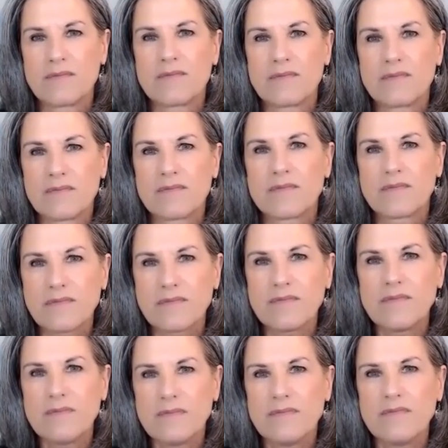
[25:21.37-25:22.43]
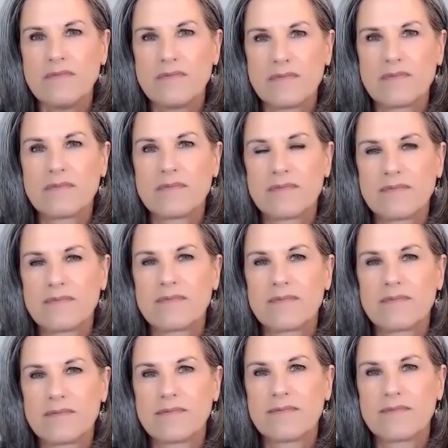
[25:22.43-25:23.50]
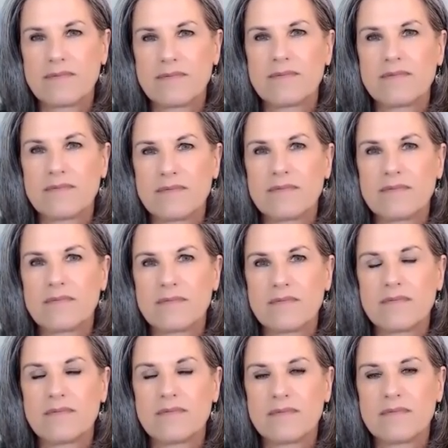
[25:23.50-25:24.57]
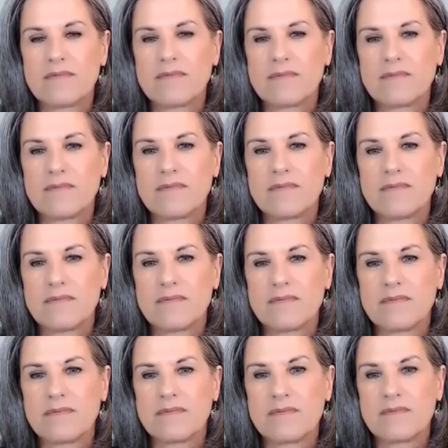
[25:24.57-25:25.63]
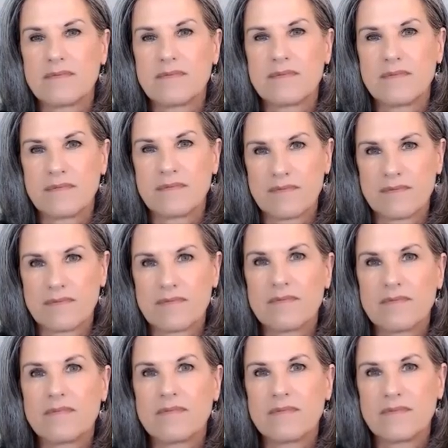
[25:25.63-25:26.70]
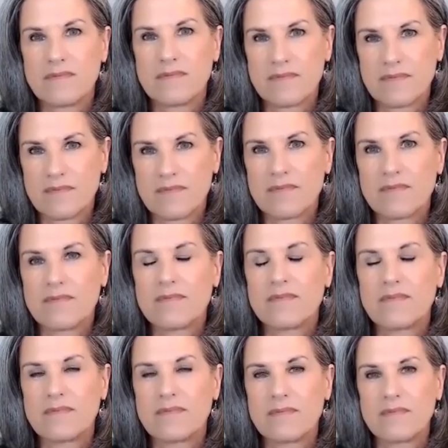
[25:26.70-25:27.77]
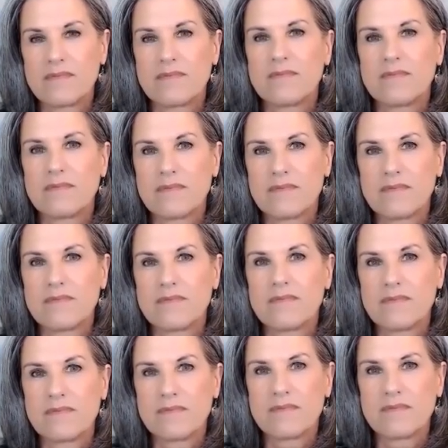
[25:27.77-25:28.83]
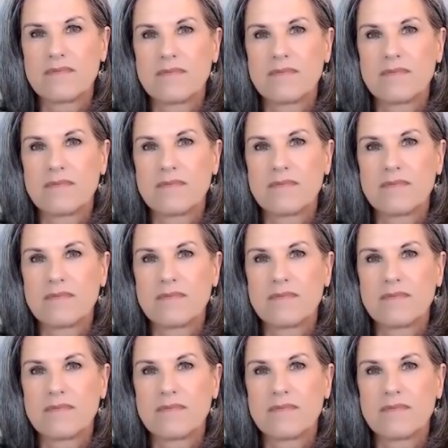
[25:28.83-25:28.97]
[no speech]